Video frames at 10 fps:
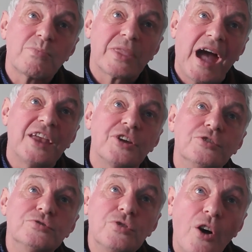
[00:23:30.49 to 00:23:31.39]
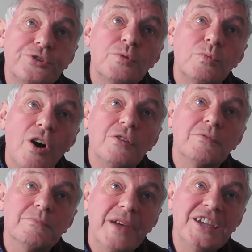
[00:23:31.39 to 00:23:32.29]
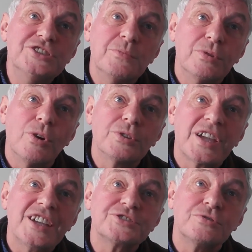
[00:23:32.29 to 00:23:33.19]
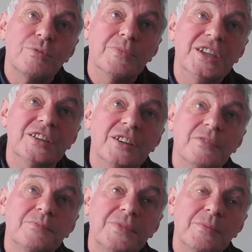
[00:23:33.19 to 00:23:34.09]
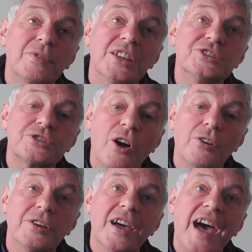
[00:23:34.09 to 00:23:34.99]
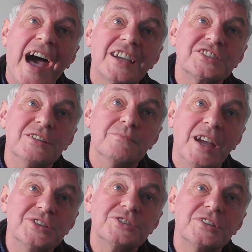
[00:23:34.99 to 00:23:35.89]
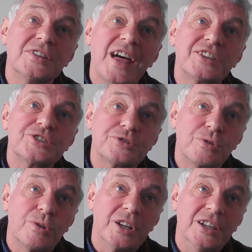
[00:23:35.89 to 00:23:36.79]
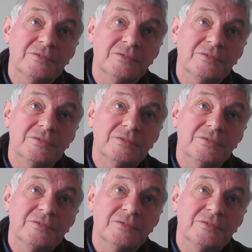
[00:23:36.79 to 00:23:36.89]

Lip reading: And not one major broadcaster or media people in Scotland actually mentioned that story.